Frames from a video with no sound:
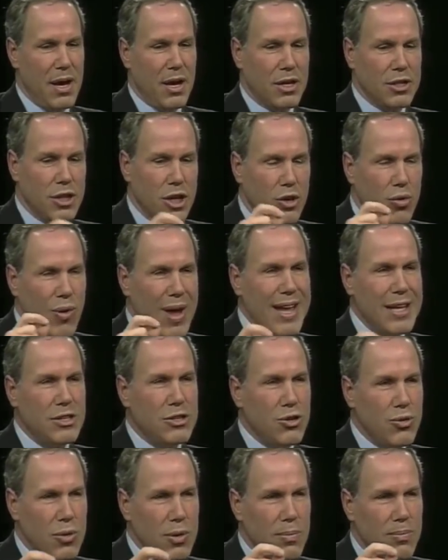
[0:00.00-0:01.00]
Because a
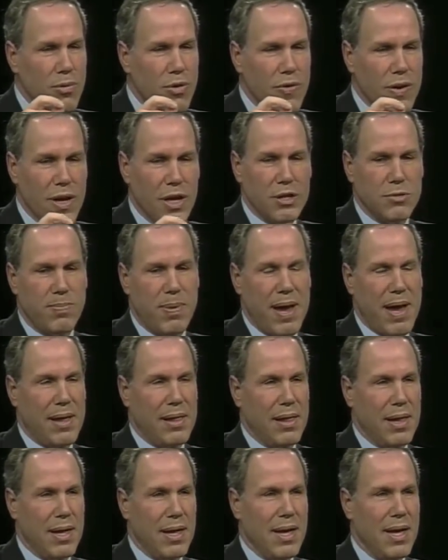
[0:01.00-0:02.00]
great movie does
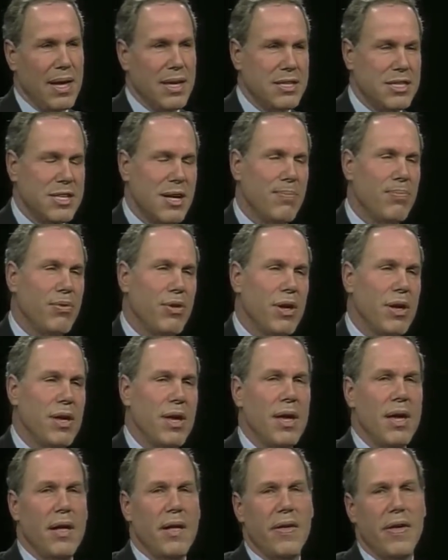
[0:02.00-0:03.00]
badly is
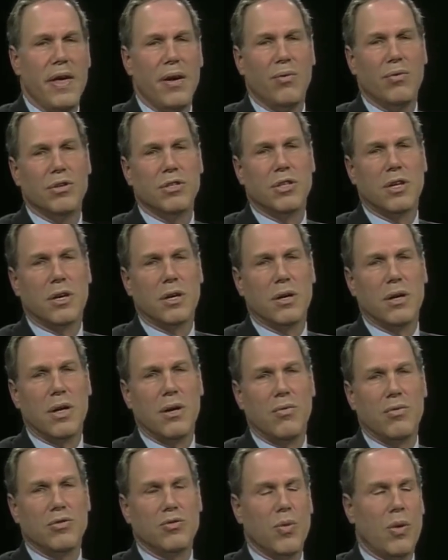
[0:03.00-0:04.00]
simply it was
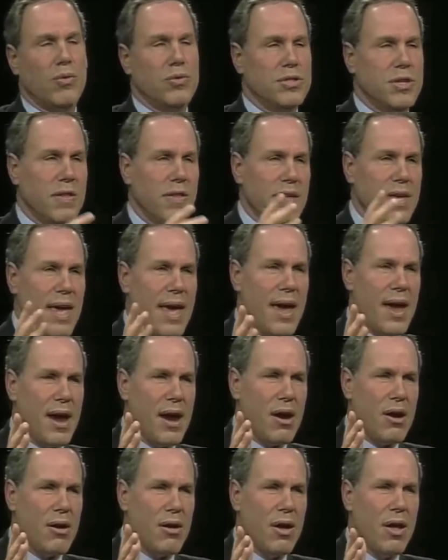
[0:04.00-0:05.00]
what was in the
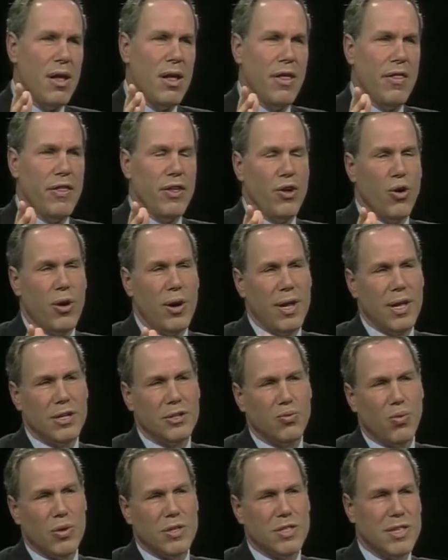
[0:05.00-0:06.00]
air, the
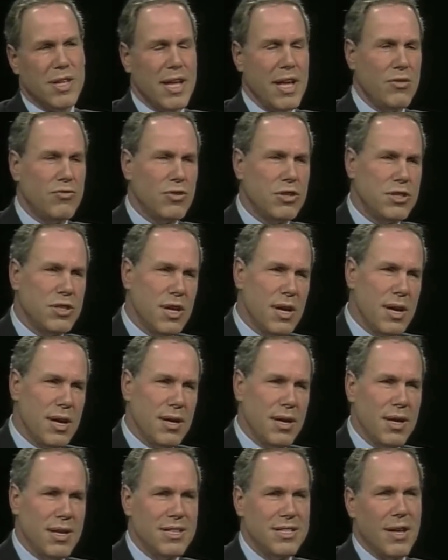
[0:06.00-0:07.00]
audience wasn't
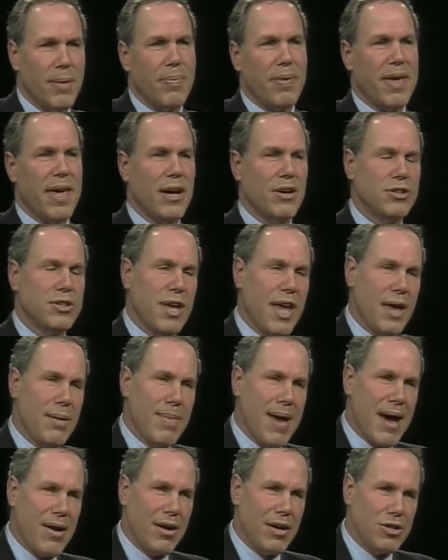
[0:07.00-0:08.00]
interested, something else
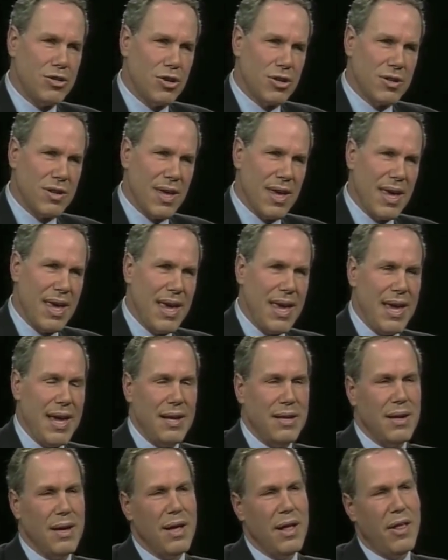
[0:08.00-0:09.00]
came out and took the
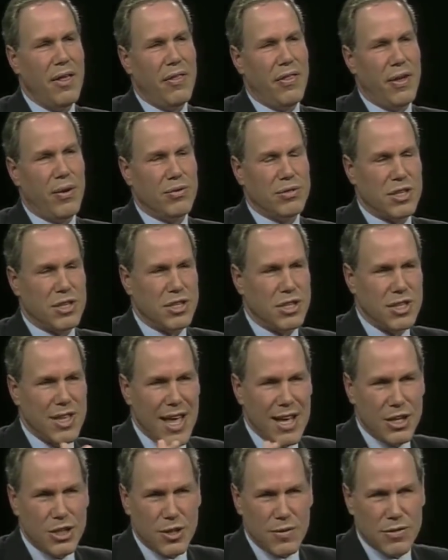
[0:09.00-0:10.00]
heat, there was a
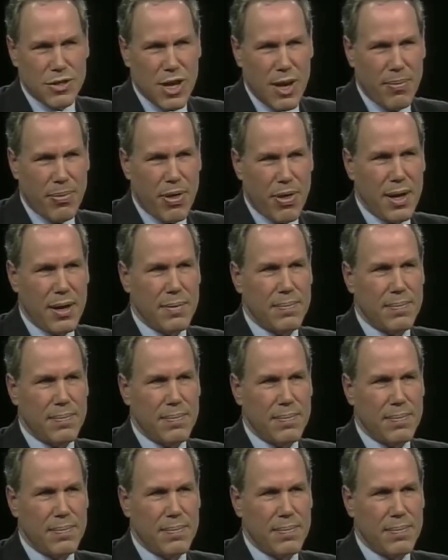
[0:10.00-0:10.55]
stench of something.